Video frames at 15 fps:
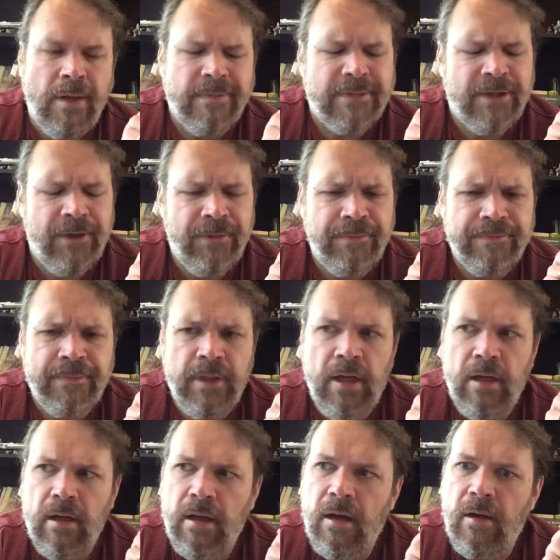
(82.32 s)
So
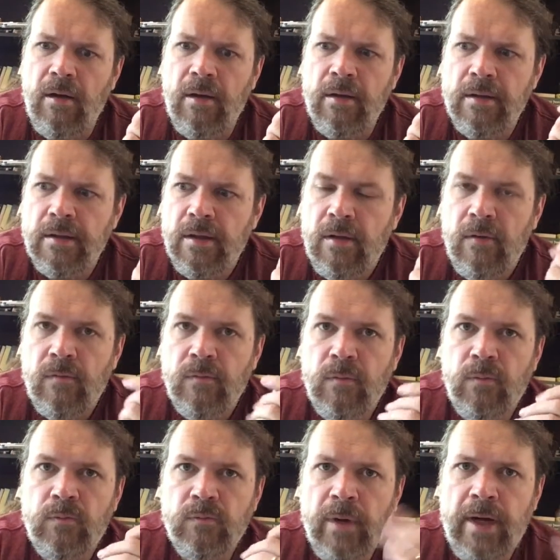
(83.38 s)

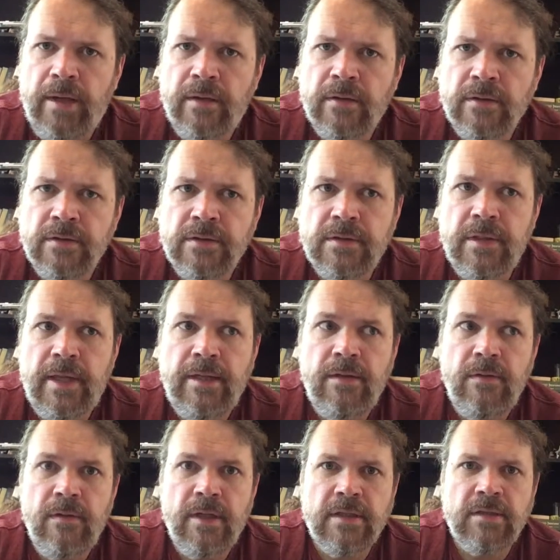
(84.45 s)
writers, they
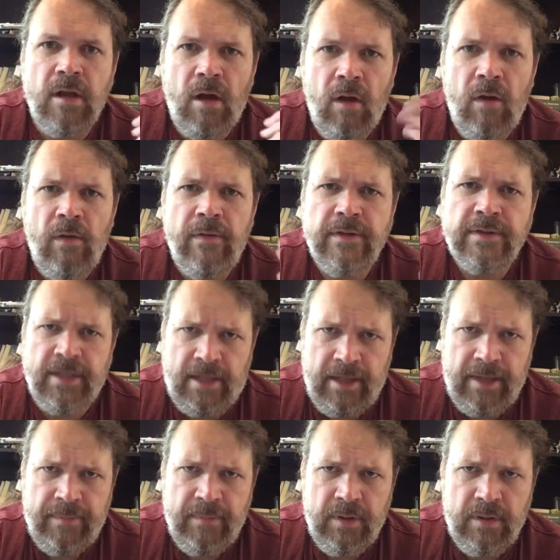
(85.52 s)
do this all the time.